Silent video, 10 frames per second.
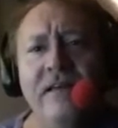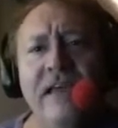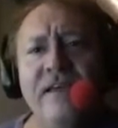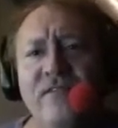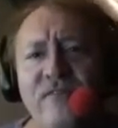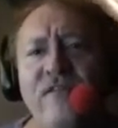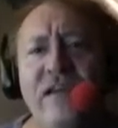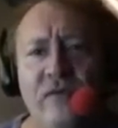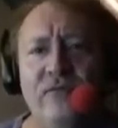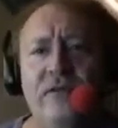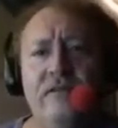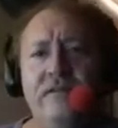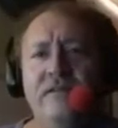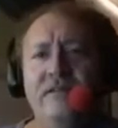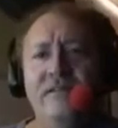in the field
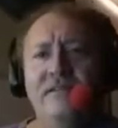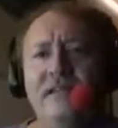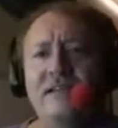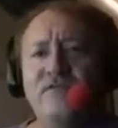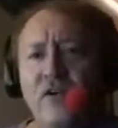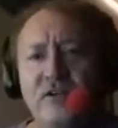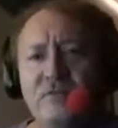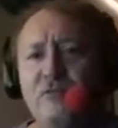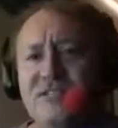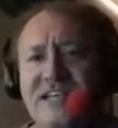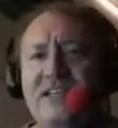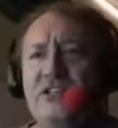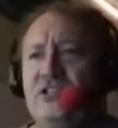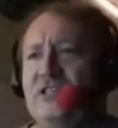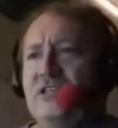as far as percentage is